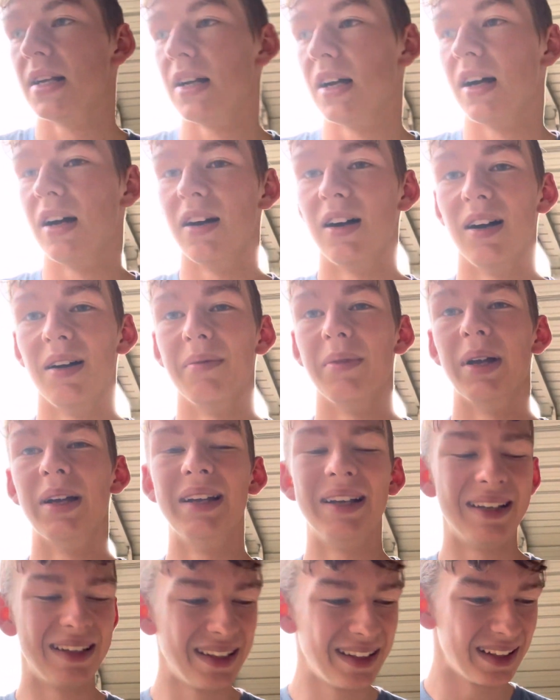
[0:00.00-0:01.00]

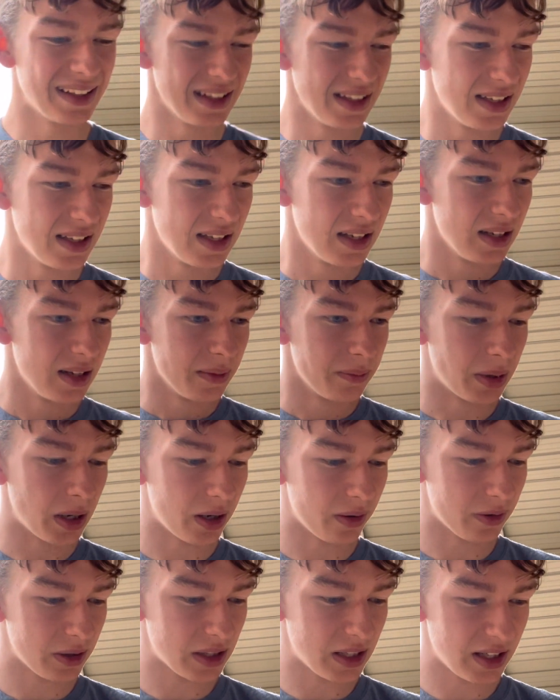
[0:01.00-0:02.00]

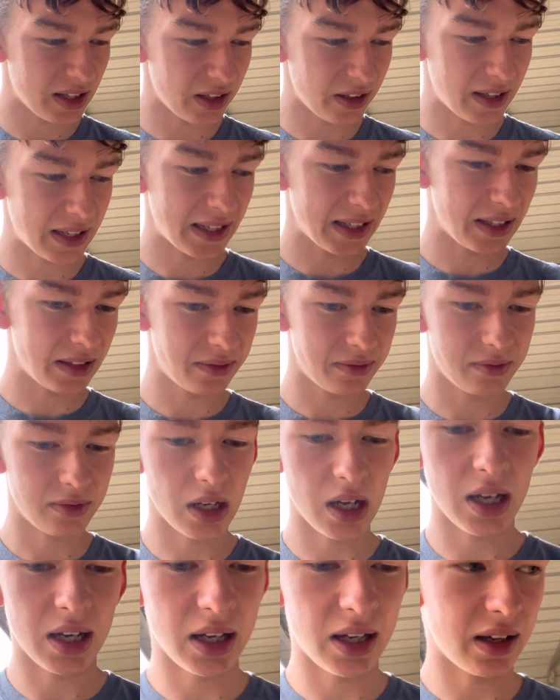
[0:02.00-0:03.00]
But we're going to go ahead
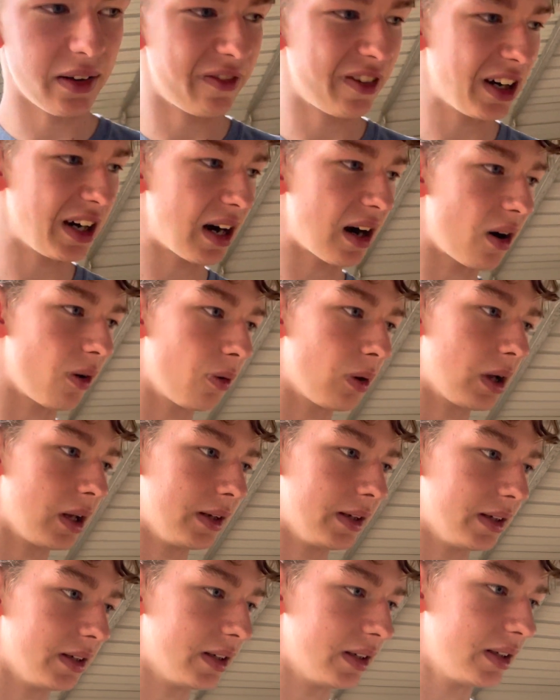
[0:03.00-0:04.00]
figure out
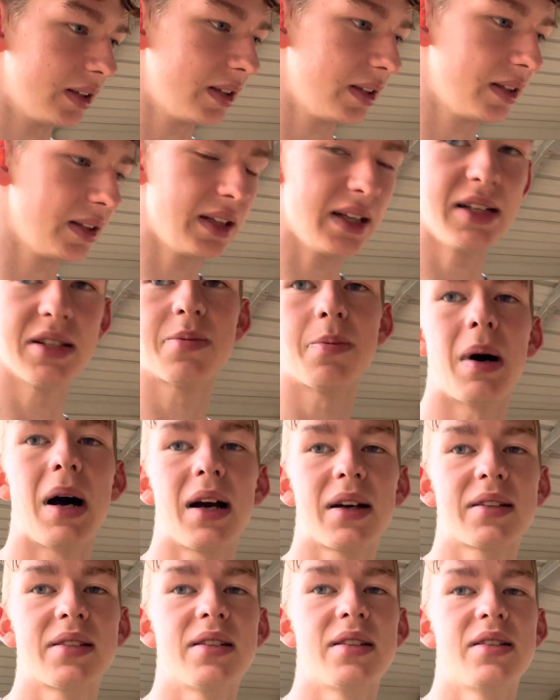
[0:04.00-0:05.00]
what these
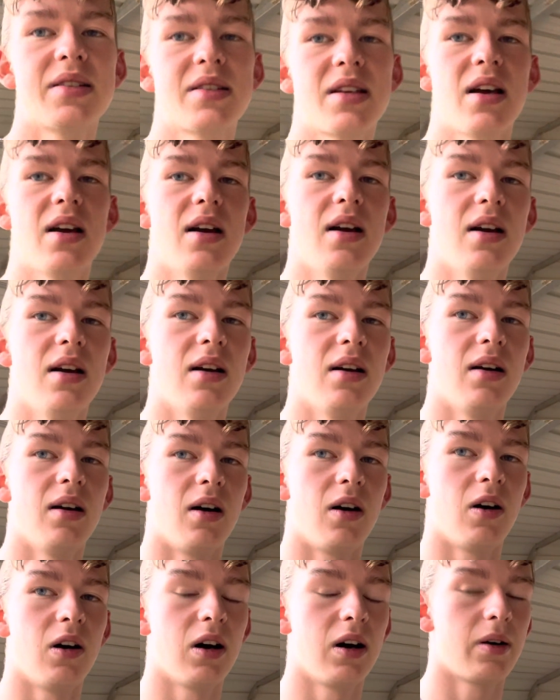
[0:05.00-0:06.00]
boxes
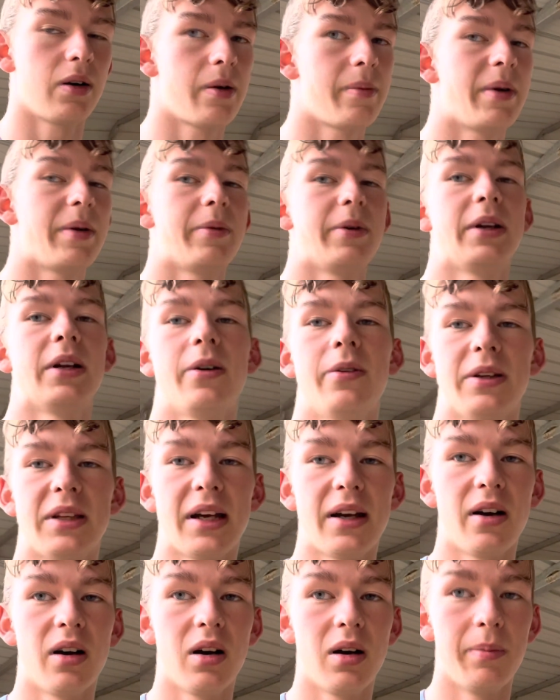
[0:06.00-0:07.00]
are. I mean, we know what
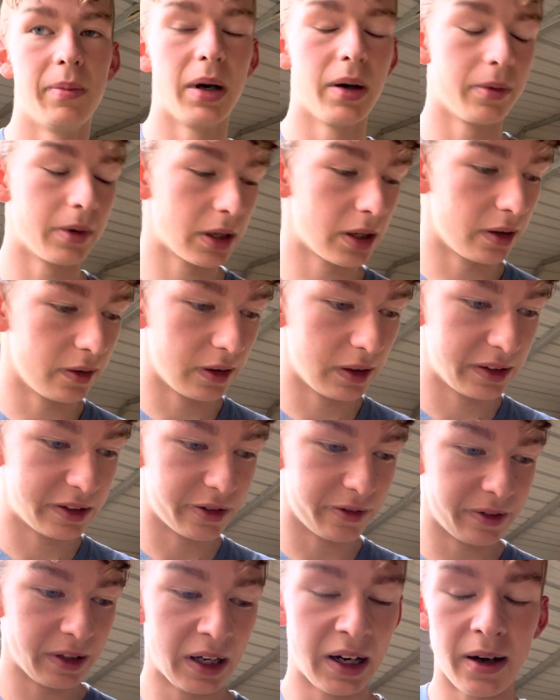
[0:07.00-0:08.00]
they are, but we're going to
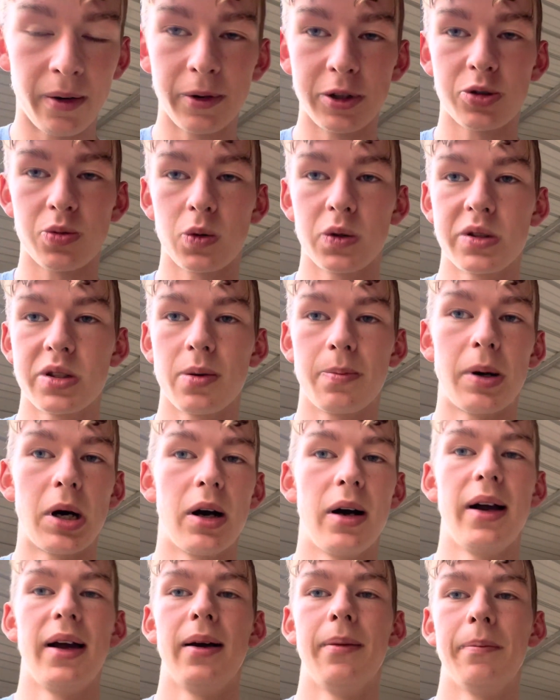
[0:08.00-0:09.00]
figure out which ones are
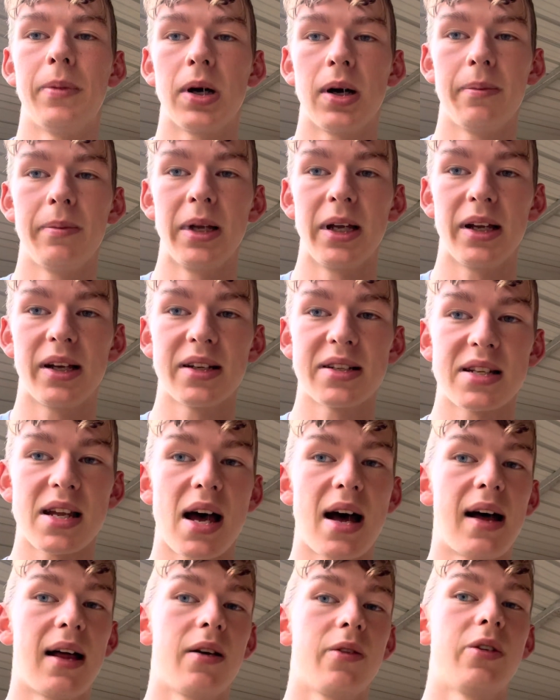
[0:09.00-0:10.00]
part A and part B, because
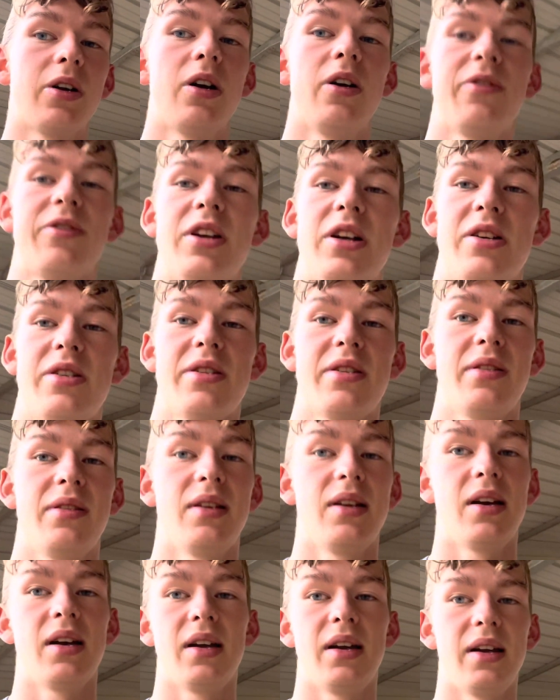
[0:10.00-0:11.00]
I don't know if they're
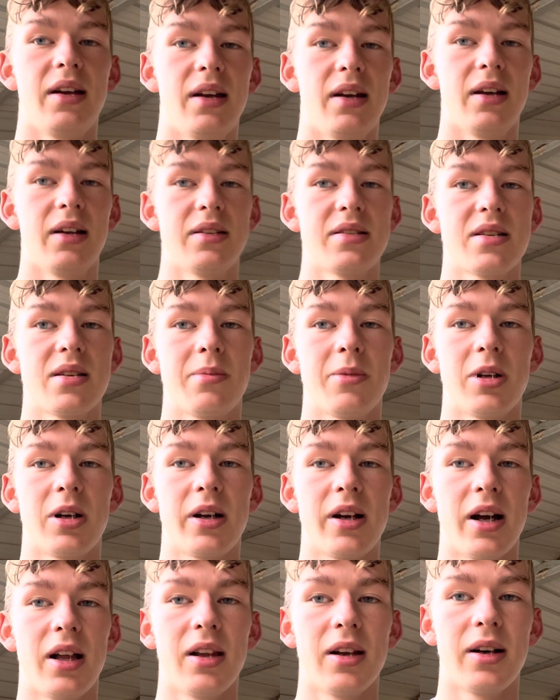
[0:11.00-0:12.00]
a similar
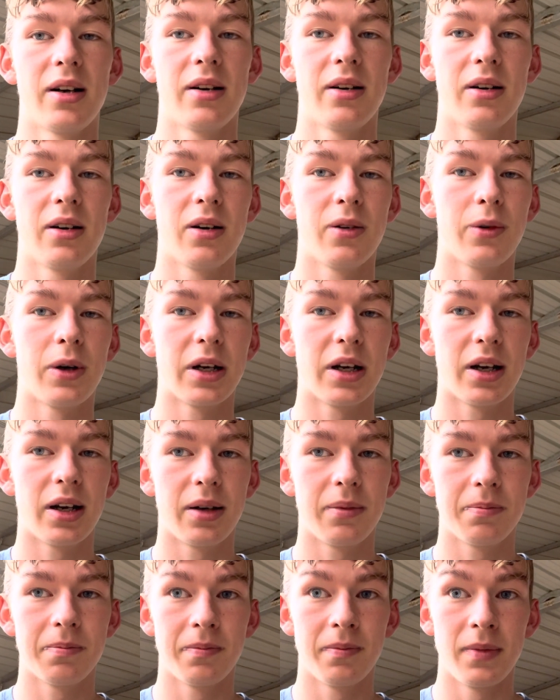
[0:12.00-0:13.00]
color or
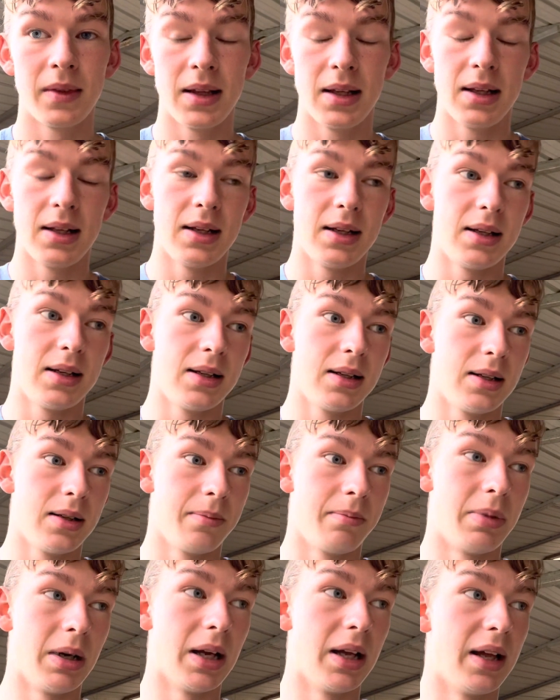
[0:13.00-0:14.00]
whatnot,
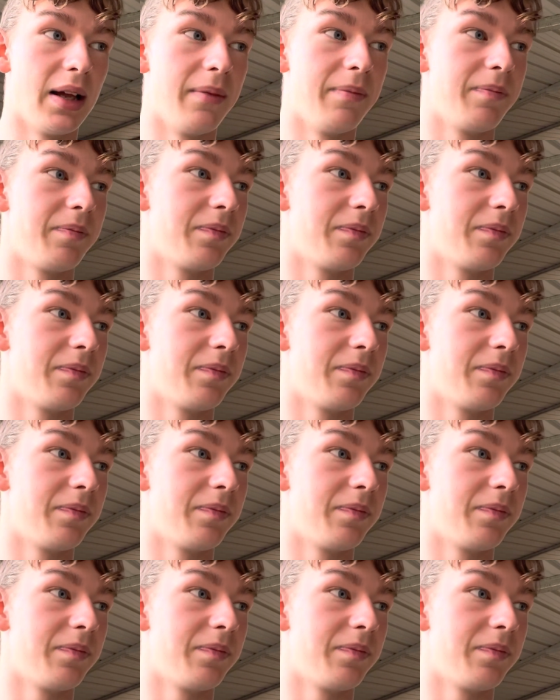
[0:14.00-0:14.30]
but